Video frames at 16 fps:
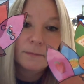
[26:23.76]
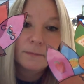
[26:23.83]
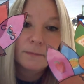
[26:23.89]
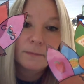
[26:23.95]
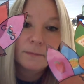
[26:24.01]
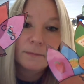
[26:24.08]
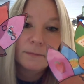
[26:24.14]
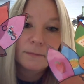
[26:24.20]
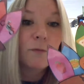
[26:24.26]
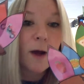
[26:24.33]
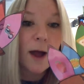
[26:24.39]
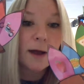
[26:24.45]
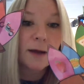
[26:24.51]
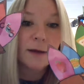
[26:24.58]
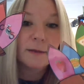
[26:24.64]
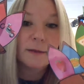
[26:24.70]
We
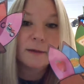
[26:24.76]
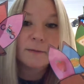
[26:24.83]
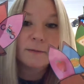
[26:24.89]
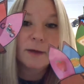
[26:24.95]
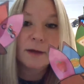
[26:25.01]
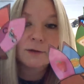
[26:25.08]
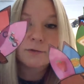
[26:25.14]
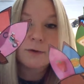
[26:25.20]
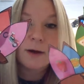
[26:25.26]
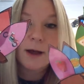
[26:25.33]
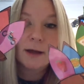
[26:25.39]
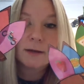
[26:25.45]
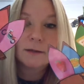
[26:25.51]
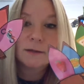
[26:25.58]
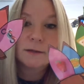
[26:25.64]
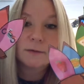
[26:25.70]
ride in them, that's
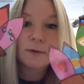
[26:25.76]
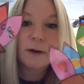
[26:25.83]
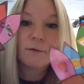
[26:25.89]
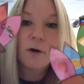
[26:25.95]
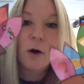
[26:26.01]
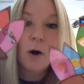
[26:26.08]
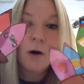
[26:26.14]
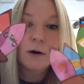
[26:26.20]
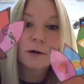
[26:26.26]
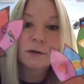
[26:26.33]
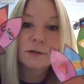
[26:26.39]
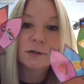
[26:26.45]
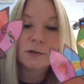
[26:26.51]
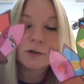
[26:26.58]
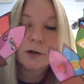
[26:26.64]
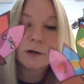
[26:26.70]
right. We have cars
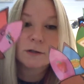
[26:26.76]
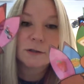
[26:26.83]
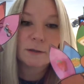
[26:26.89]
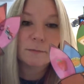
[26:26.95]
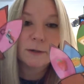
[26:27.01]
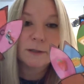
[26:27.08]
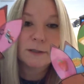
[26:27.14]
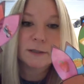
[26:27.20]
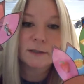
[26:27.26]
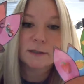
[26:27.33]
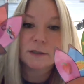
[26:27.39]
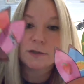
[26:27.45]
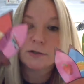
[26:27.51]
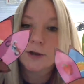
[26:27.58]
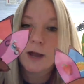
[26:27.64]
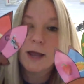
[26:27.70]
and trucks and buses and
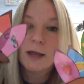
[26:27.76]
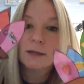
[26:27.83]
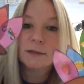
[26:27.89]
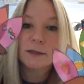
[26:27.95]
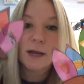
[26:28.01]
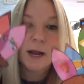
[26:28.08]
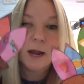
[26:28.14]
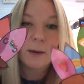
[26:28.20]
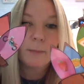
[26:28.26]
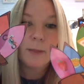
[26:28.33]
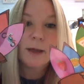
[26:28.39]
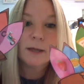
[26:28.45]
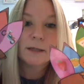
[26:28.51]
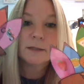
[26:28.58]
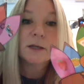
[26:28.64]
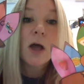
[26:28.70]
trains and
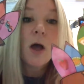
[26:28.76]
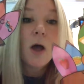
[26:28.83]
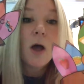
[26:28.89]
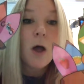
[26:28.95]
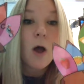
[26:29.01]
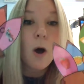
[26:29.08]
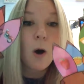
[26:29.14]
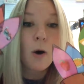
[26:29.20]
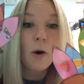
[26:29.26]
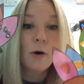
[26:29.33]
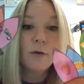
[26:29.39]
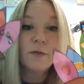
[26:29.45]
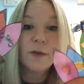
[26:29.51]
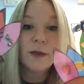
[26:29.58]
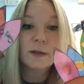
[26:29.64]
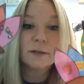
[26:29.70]
airplanes, all
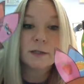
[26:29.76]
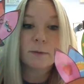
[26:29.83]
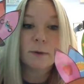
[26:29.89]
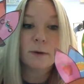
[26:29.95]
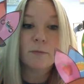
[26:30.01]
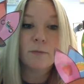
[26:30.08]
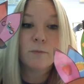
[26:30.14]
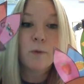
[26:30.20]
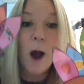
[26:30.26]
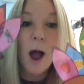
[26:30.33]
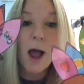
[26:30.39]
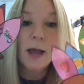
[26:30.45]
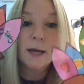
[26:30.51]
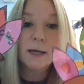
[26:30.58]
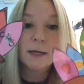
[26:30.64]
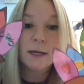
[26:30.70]
things that we
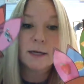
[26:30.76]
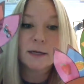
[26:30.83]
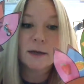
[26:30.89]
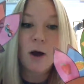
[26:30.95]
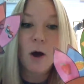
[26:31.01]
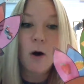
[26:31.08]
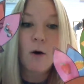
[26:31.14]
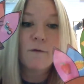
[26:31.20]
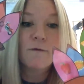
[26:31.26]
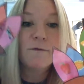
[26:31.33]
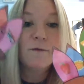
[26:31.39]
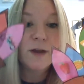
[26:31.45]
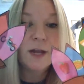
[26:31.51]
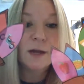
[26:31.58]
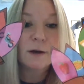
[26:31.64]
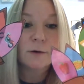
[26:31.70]
ride in, all
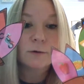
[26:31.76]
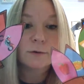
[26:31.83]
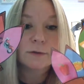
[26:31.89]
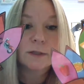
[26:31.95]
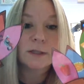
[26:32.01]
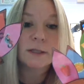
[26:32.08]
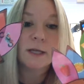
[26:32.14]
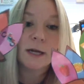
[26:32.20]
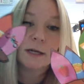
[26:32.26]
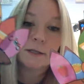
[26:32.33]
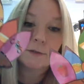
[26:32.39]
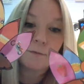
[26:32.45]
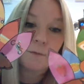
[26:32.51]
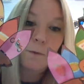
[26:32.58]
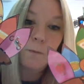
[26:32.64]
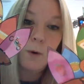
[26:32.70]
vehicles that take us
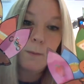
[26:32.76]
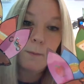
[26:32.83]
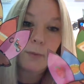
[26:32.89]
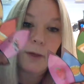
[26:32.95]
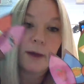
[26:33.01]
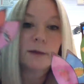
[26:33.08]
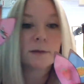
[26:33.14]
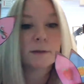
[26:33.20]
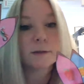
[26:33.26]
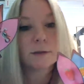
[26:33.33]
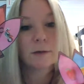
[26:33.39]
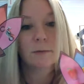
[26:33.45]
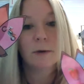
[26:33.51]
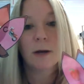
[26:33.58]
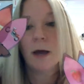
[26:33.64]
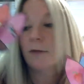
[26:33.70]
from one place to
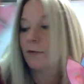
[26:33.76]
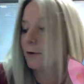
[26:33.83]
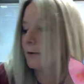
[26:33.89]
another.